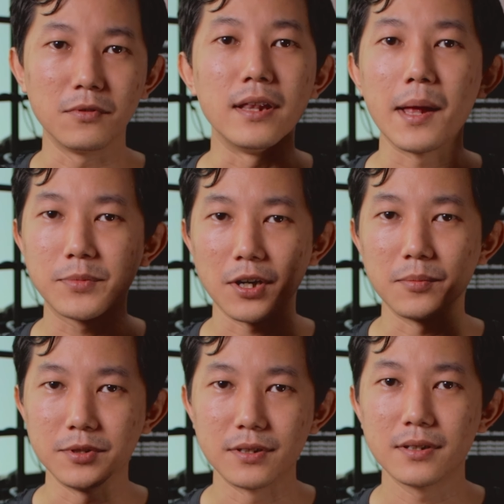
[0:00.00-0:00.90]
your
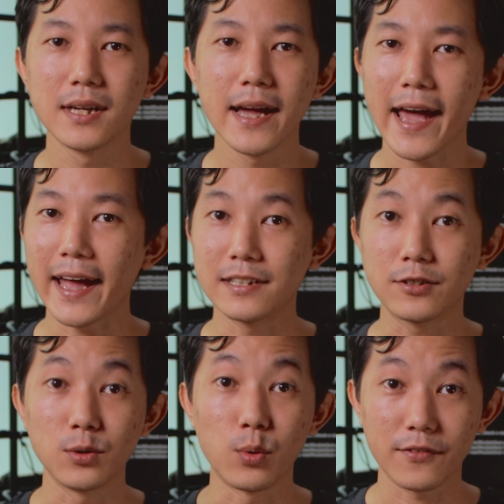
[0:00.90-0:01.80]
laptop, you know, and it's
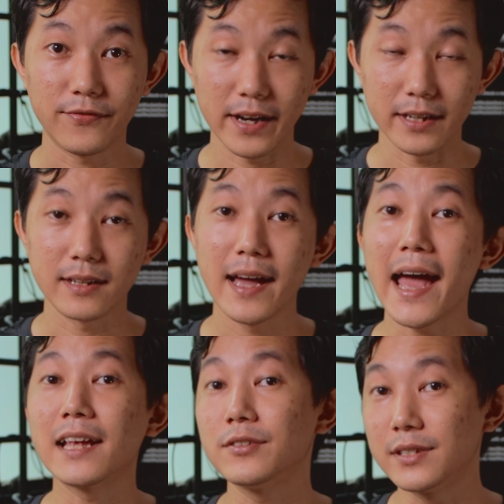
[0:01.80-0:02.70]
going to work fine.
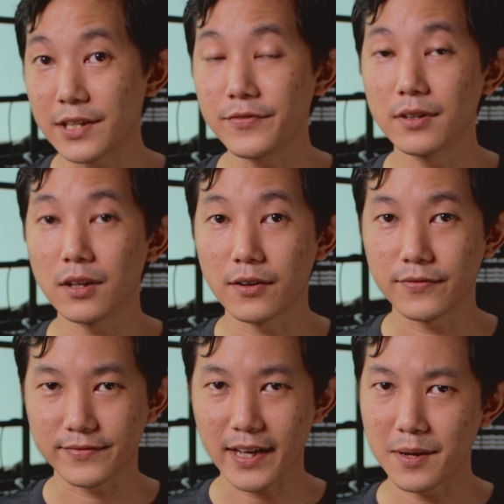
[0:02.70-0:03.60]
And it's going to save you a lot
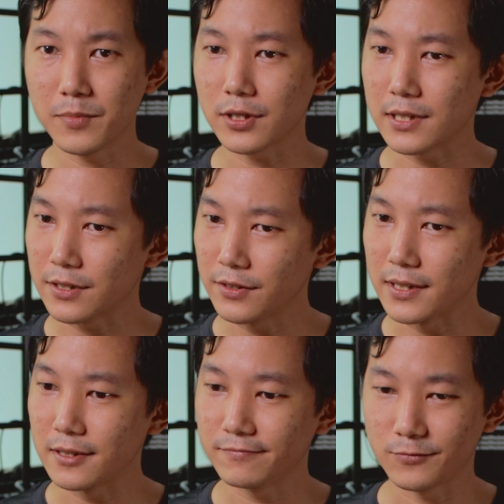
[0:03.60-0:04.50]
of time because it's going
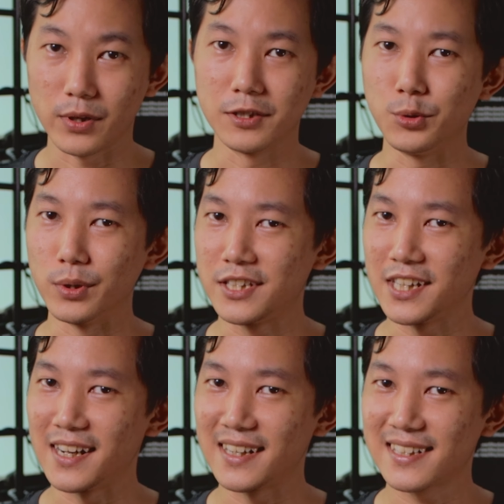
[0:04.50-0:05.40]
to dual
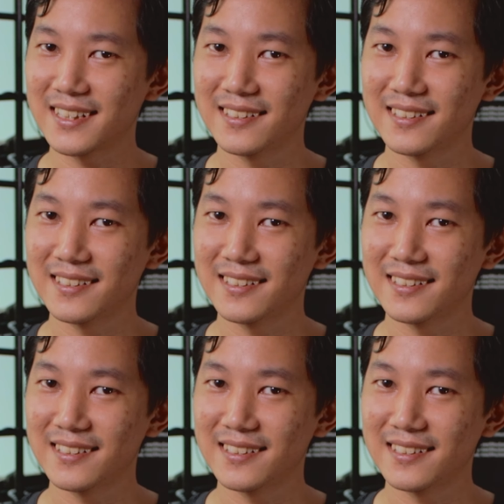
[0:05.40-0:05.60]
charge.